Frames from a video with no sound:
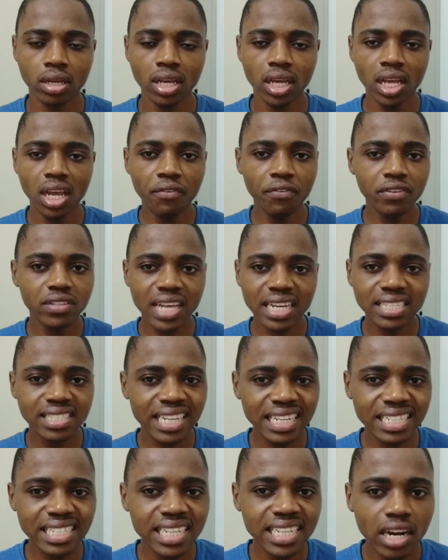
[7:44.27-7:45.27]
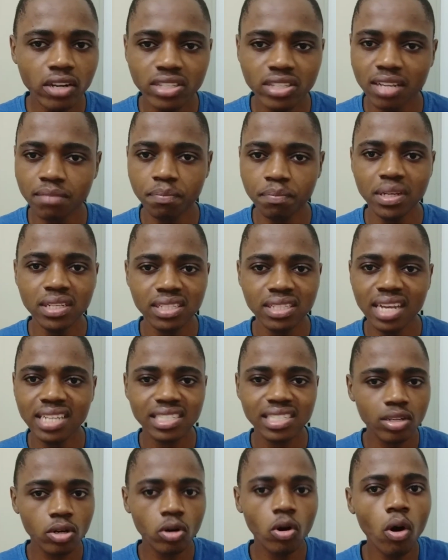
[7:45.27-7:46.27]
If they're starting out a
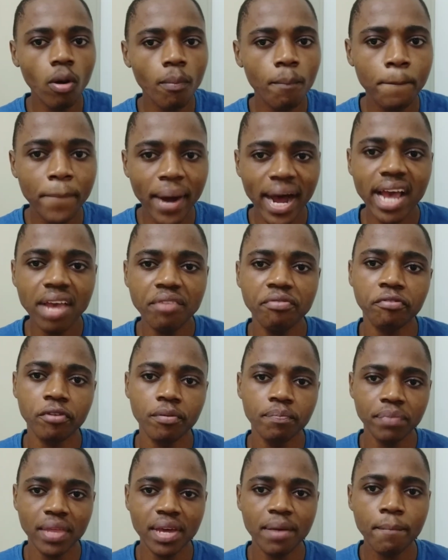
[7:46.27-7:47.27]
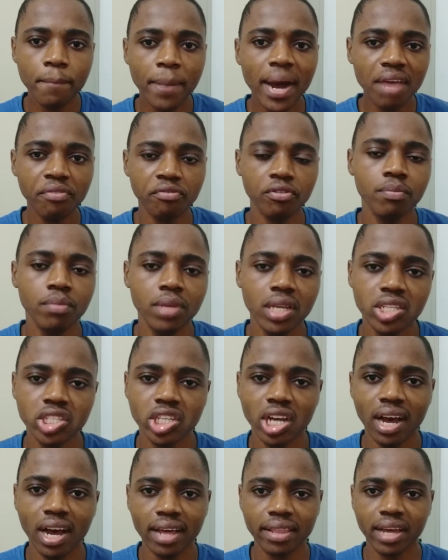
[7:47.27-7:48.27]
business, go buy from them, buy from each
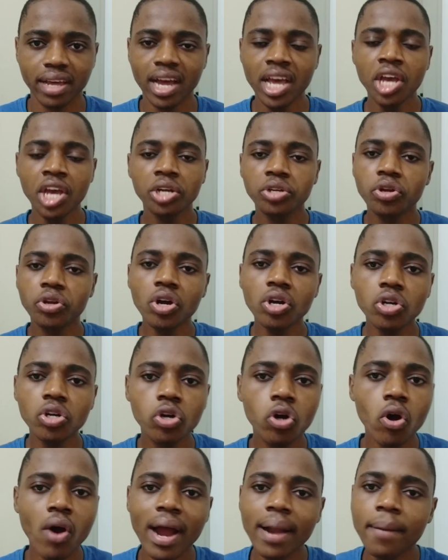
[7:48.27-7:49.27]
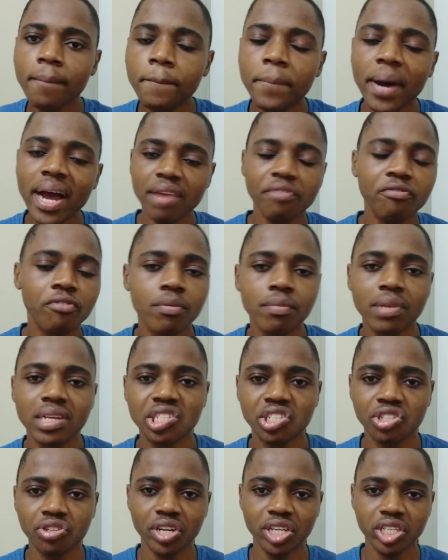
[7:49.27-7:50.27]
other. Don't go and buy from a
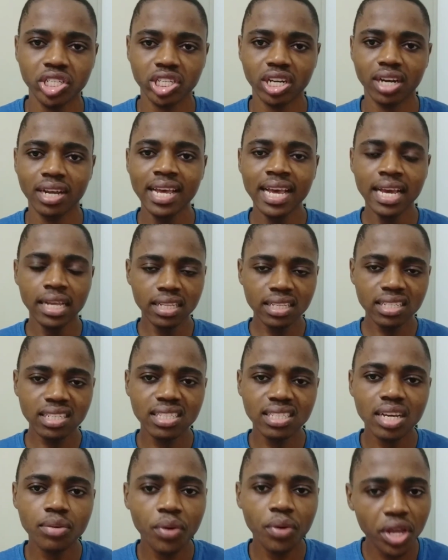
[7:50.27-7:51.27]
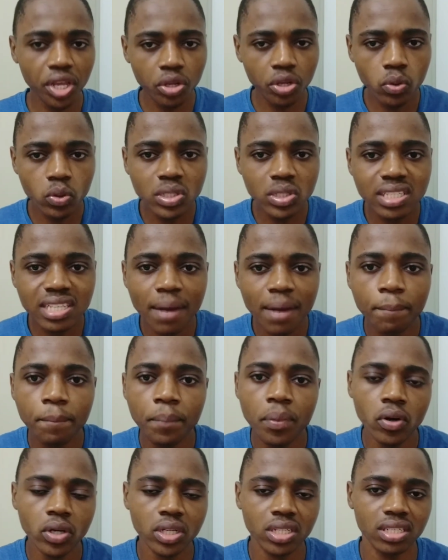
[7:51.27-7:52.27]
stranger. This is the way you
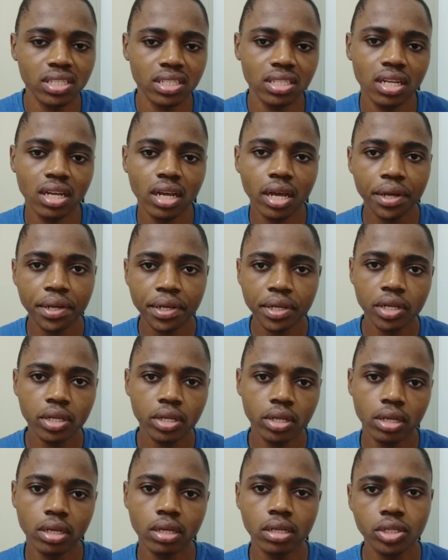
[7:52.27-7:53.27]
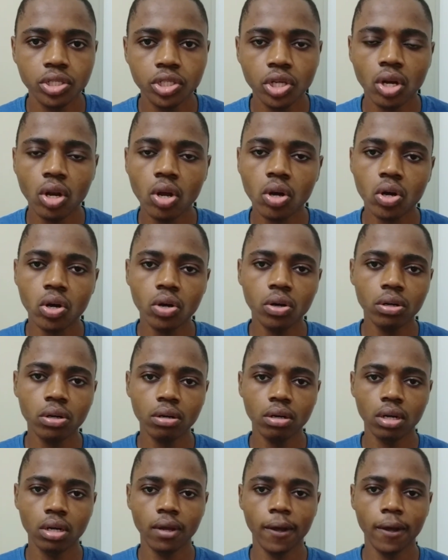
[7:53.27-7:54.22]
support your local